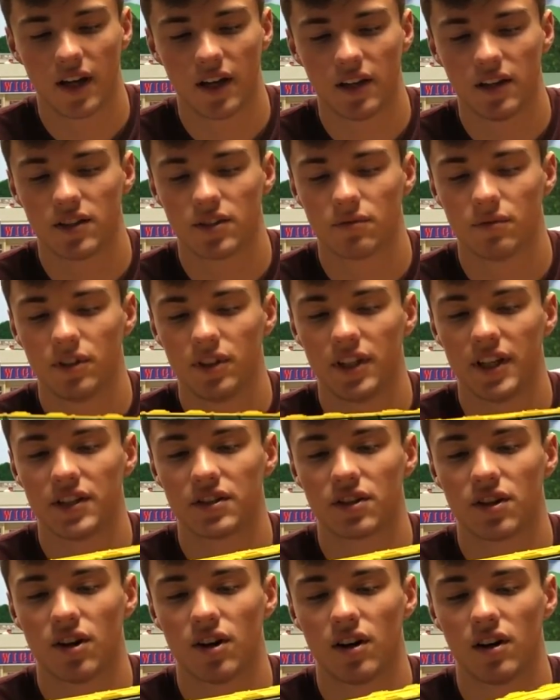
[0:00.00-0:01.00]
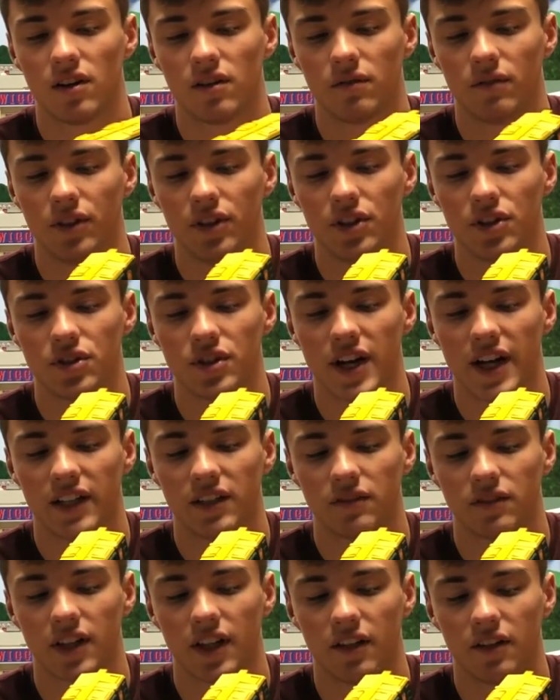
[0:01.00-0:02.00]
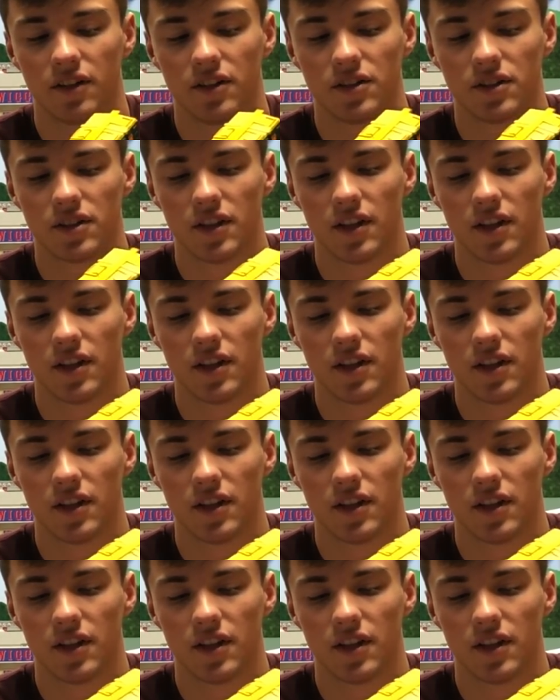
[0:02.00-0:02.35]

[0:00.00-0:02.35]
it's a really nice car, really attractive colors.